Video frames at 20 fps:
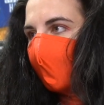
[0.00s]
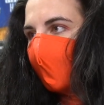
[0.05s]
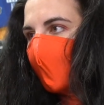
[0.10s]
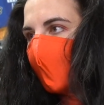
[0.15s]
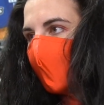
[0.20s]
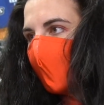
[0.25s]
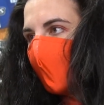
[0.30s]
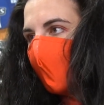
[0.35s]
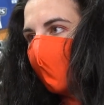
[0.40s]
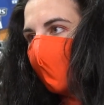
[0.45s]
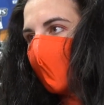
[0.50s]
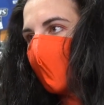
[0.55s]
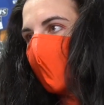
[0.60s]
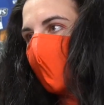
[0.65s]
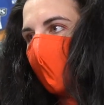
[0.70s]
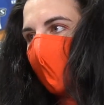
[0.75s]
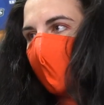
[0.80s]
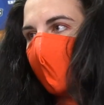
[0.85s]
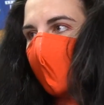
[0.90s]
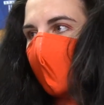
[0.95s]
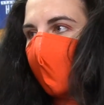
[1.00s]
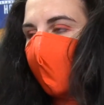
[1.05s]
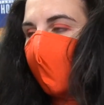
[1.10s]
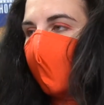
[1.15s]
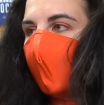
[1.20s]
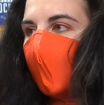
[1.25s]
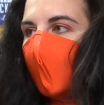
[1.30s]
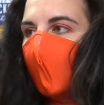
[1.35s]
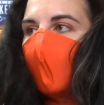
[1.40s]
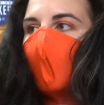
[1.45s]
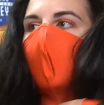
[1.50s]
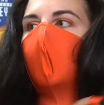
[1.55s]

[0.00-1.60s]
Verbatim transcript: See if it can actually fit